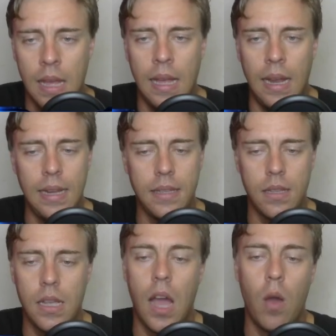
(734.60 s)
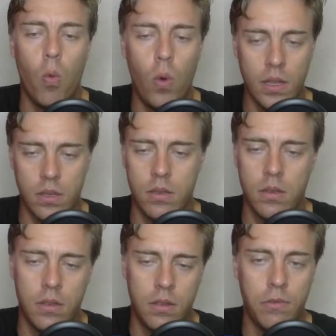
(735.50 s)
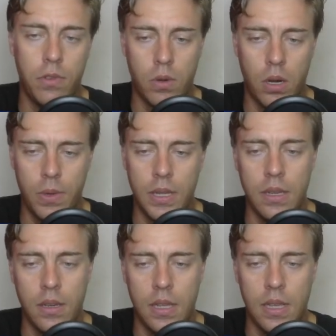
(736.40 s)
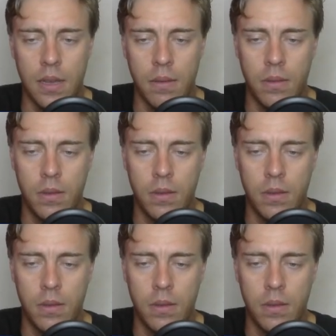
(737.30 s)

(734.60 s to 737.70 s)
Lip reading: Let's say I want Ferrari in here.